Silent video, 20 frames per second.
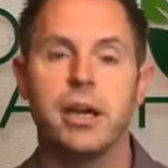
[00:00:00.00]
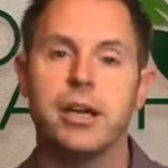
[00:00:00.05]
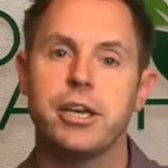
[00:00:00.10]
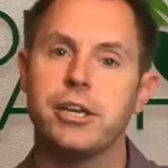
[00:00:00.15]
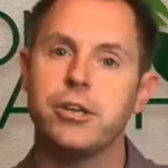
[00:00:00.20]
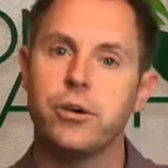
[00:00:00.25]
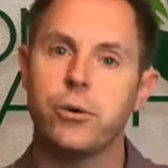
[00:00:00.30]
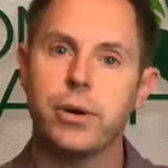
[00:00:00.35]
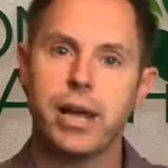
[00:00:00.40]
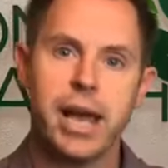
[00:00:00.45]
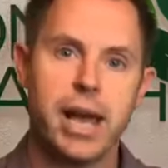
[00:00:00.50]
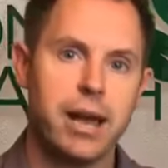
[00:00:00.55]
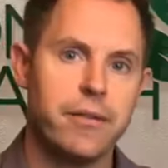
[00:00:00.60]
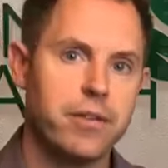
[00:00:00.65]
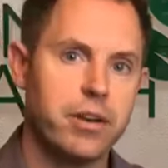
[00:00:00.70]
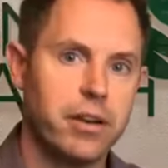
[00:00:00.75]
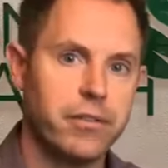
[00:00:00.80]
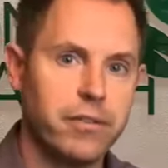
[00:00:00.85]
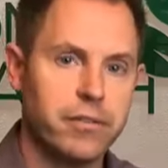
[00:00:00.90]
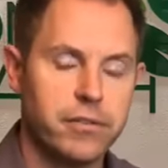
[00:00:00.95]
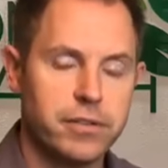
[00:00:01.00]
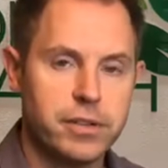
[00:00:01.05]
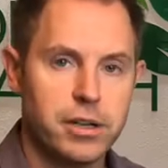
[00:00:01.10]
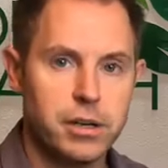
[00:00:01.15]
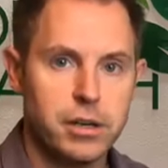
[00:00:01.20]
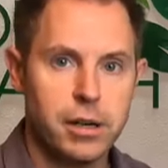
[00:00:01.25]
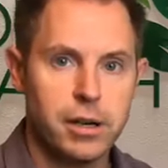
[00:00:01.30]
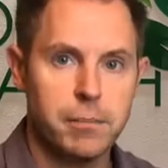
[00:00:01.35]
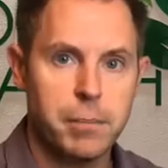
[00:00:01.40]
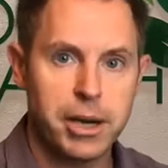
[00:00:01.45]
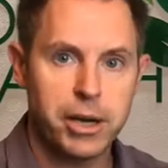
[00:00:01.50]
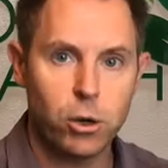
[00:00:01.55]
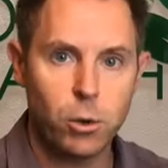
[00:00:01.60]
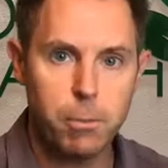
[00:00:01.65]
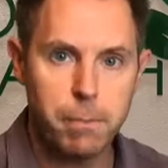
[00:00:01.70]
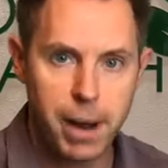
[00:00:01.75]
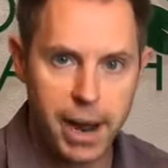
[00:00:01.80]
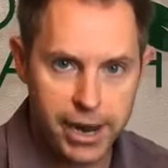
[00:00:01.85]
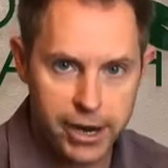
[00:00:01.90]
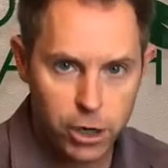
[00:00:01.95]
you don't have enough of a
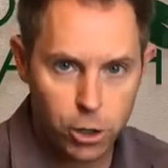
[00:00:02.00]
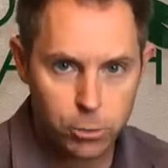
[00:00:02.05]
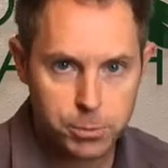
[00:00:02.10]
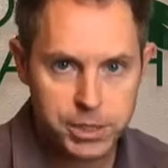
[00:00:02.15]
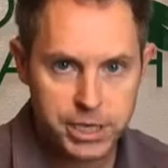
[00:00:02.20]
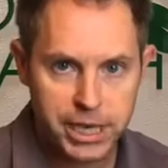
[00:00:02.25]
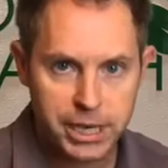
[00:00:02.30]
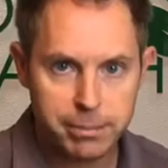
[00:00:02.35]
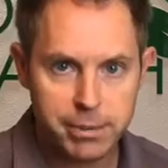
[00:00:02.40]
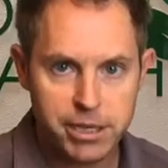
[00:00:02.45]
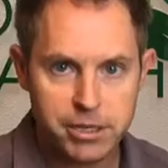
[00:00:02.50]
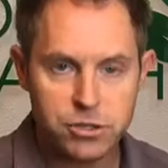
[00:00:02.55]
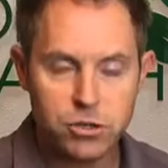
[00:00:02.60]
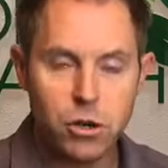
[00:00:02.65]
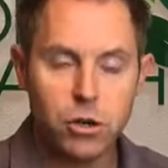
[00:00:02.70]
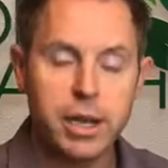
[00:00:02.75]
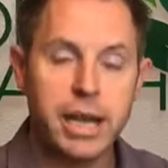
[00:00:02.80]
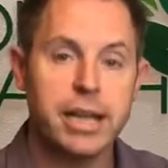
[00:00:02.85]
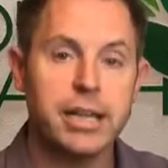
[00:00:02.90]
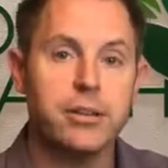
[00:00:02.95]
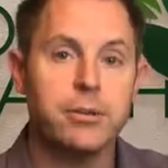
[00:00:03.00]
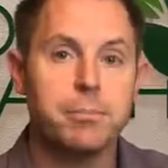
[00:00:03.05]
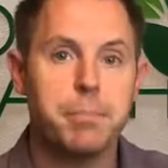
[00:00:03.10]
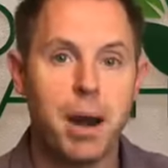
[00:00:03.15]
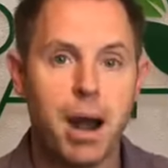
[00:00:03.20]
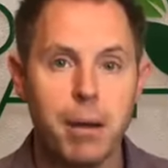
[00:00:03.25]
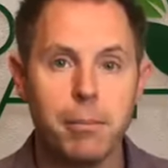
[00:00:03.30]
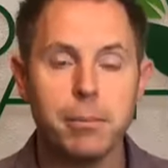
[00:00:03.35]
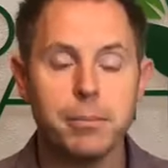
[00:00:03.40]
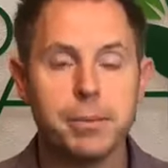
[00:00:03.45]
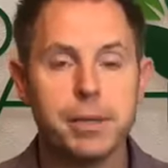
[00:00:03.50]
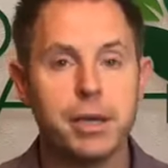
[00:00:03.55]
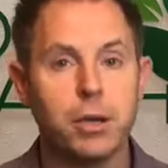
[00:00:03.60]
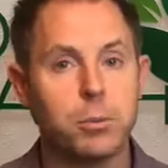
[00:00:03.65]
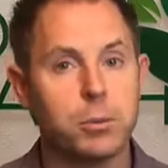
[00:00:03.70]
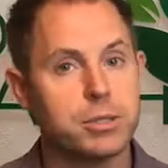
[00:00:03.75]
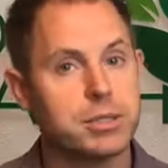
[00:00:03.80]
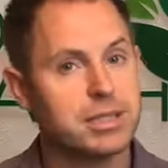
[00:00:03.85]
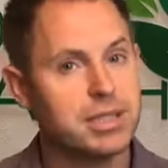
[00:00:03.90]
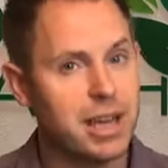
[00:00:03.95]
microbiome to keep that strong, and you probably
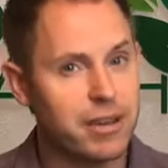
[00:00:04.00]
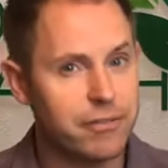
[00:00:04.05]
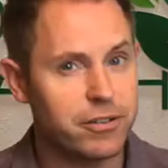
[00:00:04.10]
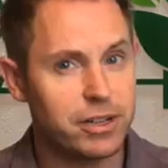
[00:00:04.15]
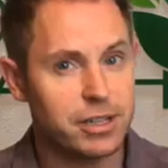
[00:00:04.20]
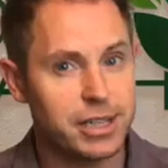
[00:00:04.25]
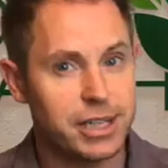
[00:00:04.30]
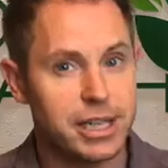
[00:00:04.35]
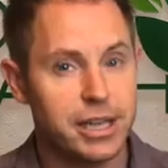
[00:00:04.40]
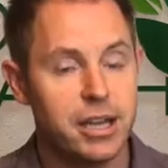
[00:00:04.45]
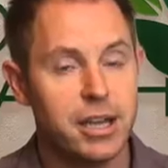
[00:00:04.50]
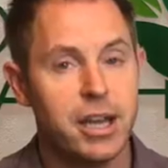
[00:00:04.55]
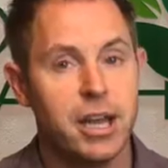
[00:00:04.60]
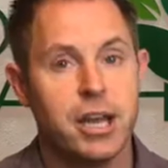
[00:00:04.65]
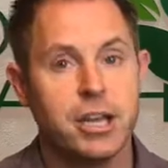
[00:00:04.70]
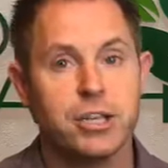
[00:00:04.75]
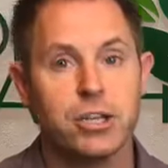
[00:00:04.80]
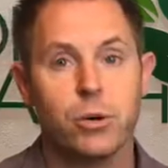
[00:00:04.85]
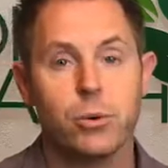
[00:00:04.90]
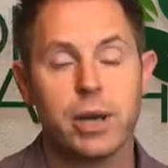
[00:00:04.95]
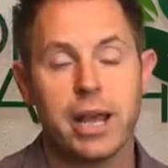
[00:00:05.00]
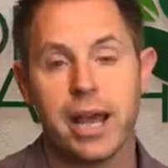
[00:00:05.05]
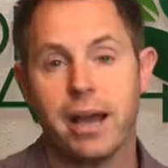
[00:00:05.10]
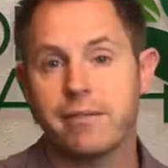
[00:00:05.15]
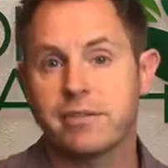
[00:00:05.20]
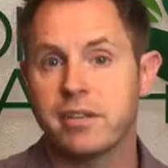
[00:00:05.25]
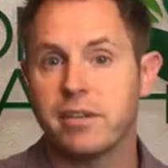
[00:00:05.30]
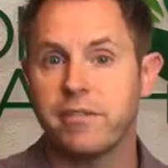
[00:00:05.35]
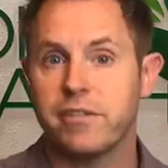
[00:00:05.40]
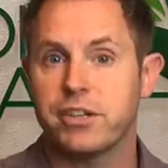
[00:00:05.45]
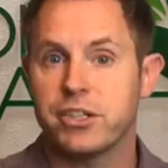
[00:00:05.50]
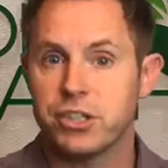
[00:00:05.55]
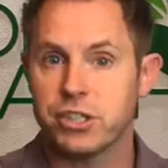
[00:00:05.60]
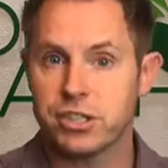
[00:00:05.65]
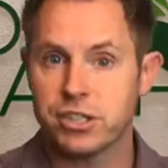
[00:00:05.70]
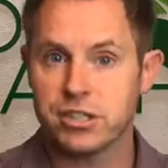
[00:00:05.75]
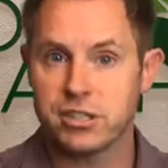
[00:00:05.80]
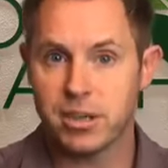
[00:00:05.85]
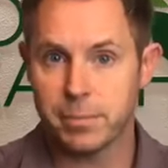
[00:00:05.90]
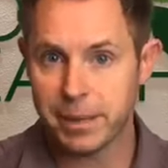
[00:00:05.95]
almost definitely don't have sufficient
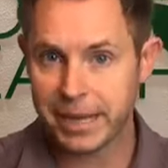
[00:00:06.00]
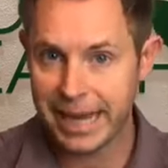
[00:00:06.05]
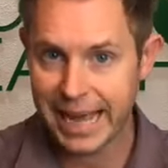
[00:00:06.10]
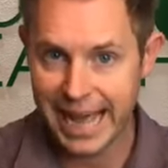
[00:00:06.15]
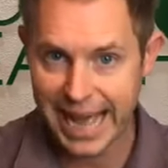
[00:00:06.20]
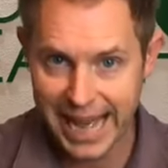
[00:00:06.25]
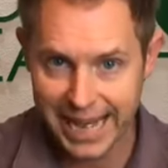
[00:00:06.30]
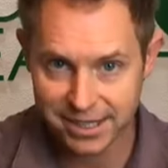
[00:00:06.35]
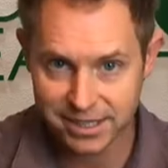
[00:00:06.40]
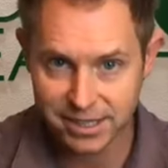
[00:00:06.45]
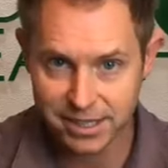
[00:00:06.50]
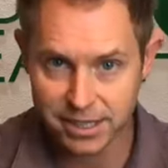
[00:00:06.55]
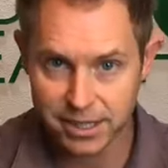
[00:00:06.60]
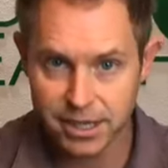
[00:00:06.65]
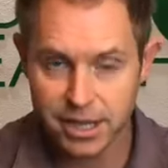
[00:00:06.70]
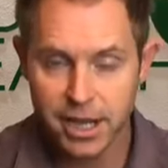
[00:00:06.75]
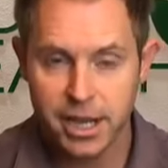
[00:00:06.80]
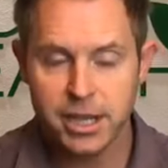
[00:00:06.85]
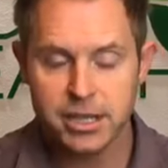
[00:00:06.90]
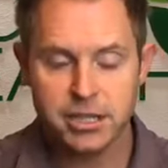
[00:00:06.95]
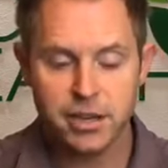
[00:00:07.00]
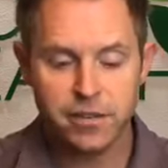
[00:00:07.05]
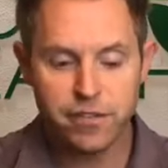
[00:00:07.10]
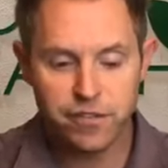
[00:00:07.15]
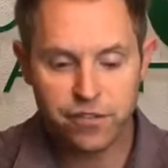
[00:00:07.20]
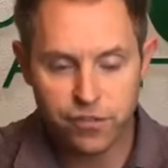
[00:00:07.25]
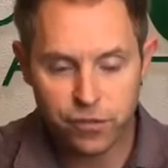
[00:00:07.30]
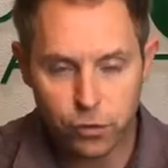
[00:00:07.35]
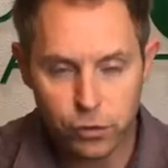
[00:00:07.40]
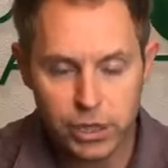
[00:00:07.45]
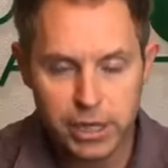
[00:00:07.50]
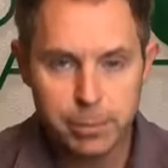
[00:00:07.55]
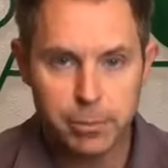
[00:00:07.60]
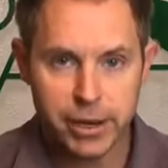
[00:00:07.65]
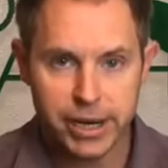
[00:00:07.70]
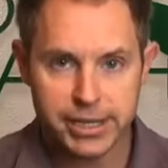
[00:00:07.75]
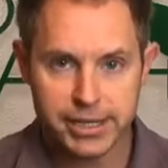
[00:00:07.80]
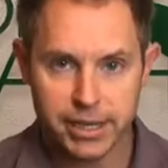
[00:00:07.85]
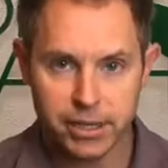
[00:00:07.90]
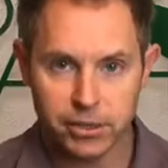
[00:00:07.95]
stomach acid to fully
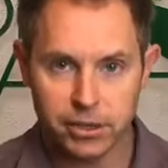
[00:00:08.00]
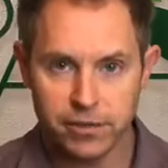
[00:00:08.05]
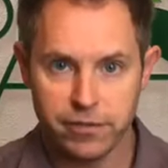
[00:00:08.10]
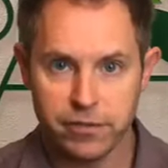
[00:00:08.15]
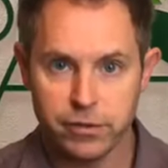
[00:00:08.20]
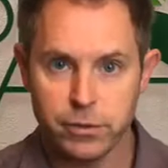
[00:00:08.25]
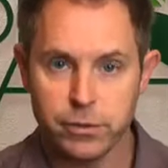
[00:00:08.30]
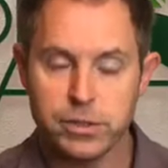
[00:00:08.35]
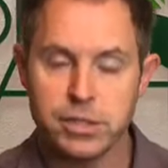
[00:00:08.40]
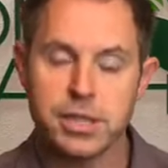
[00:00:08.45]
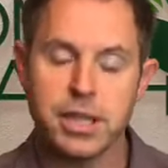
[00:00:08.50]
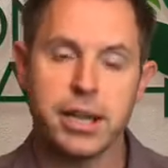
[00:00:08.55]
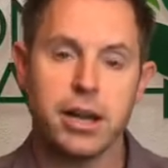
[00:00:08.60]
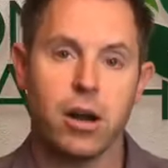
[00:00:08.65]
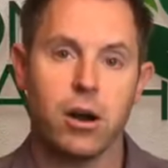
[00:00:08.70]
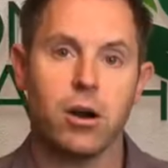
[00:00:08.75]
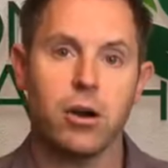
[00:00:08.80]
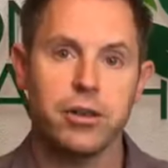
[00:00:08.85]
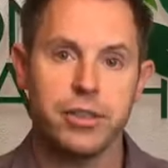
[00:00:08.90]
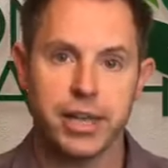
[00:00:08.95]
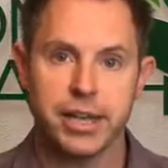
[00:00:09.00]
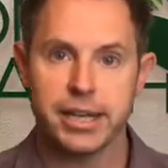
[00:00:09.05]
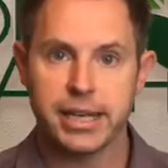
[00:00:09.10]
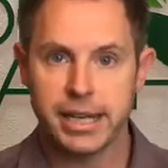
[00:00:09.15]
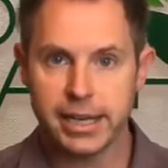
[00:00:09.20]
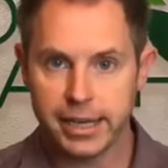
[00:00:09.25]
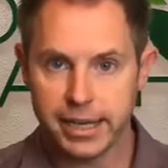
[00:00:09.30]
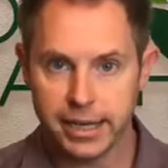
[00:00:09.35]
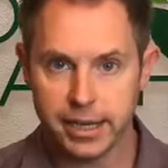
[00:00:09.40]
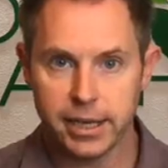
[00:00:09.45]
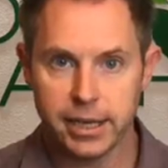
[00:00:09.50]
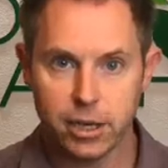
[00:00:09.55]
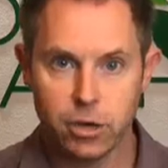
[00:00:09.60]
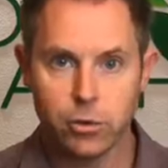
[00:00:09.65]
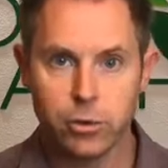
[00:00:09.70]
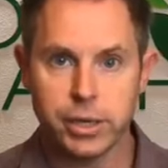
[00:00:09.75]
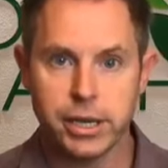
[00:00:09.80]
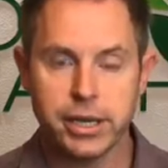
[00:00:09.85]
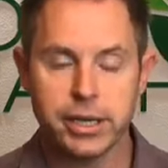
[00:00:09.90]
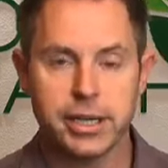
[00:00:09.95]
break down the foods that are then getting and
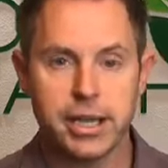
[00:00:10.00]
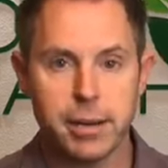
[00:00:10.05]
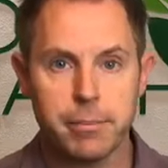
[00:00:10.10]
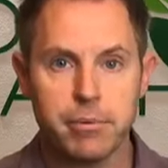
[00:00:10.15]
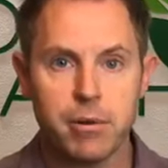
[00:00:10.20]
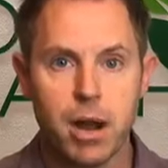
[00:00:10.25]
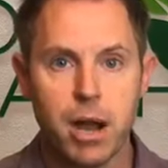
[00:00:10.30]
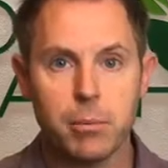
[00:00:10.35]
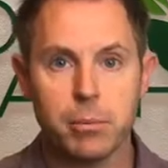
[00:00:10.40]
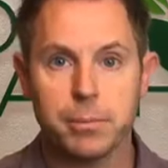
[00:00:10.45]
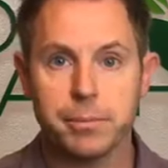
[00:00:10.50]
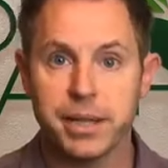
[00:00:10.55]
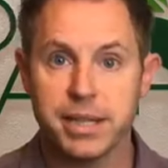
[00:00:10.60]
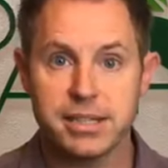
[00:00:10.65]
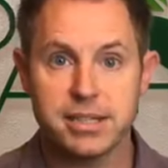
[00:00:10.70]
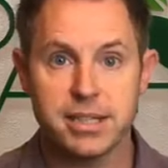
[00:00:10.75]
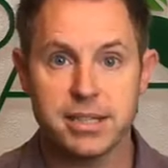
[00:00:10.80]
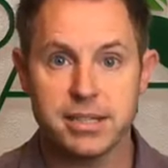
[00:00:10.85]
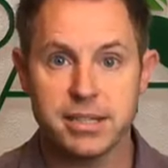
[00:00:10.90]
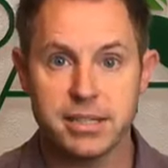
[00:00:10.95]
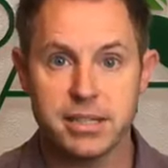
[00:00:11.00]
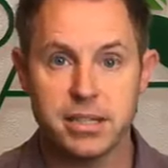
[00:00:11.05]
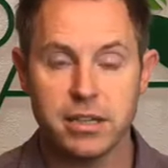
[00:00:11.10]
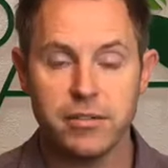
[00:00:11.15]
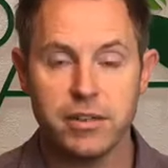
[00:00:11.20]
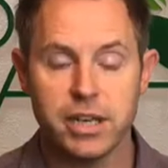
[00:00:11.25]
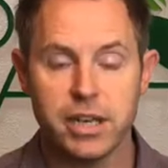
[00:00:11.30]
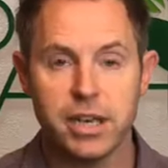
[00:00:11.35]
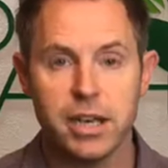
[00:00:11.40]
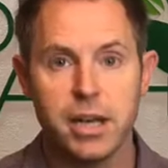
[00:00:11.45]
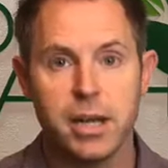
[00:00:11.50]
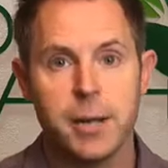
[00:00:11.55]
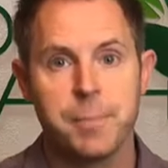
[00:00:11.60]
creating that problem, that sensitivity.